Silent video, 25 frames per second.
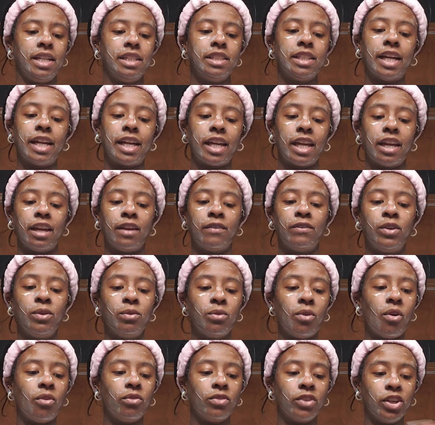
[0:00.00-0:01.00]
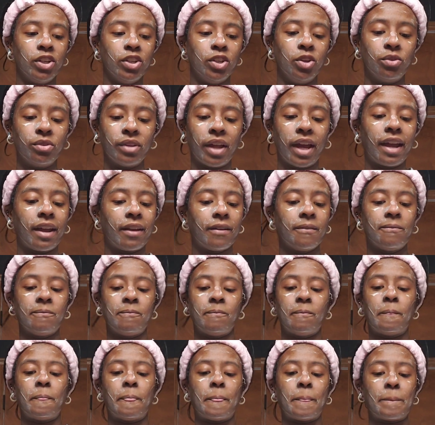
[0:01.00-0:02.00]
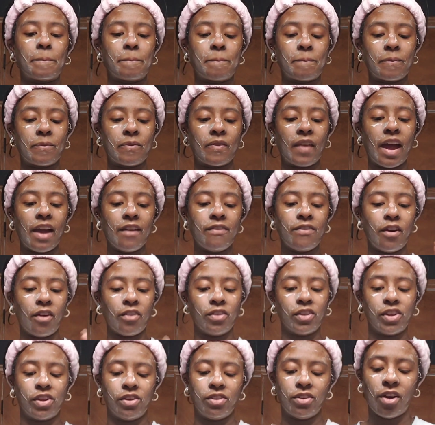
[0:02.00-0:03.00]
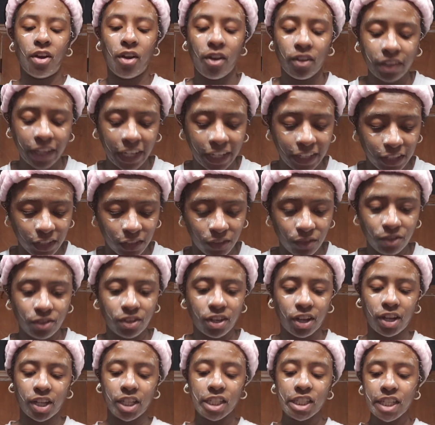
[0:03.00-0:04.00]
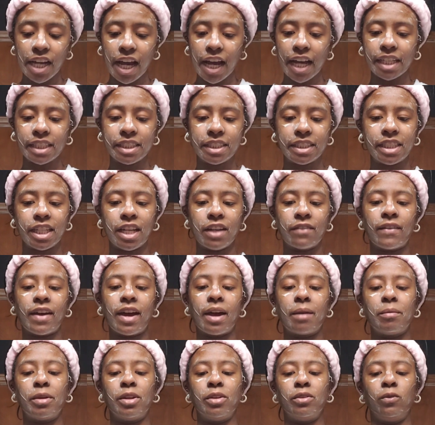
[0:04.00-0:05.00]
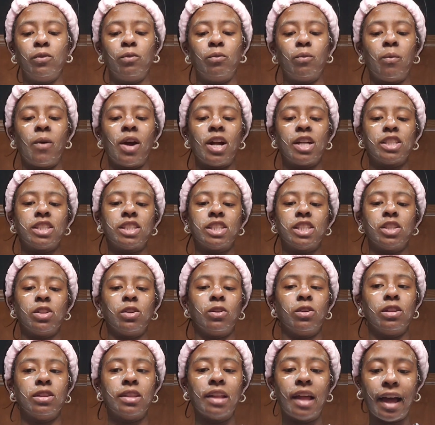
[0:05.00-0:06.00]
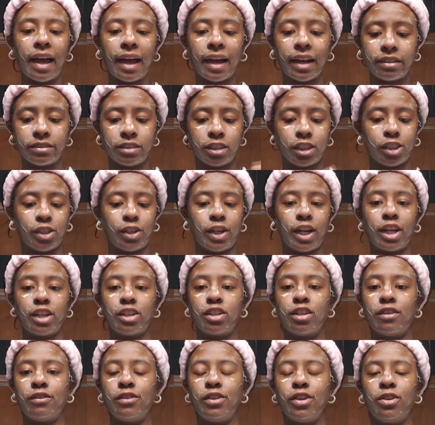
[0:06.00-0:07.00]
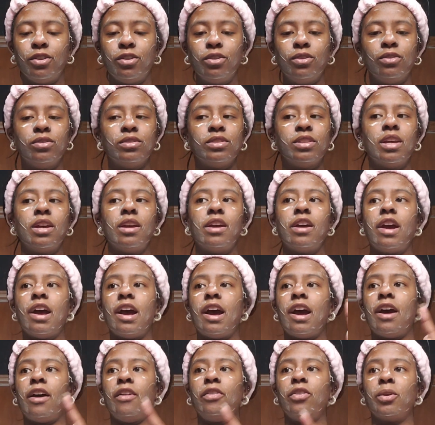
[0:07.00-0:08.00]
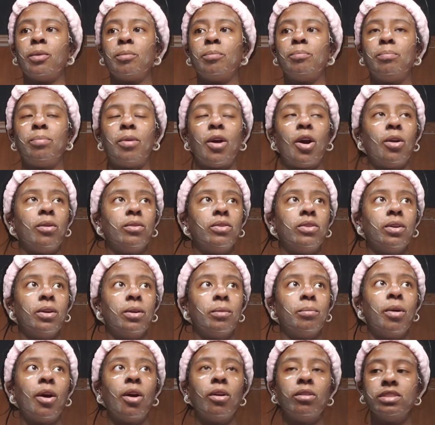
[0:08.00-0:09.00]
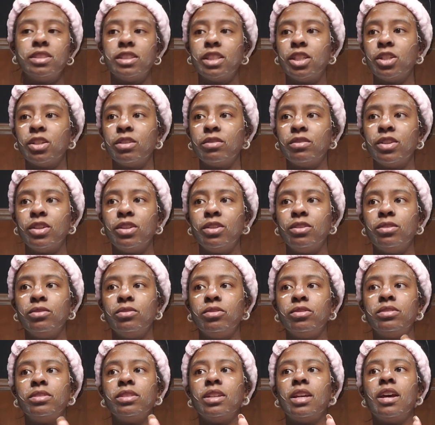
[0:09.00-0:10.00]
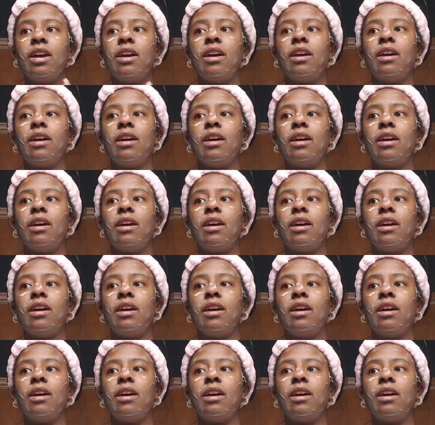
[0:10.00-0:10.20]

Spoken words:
Like, if you only knew, like, I follow like the Utah Jazz stuff. I be watching their lives, their interviews, their post interviews,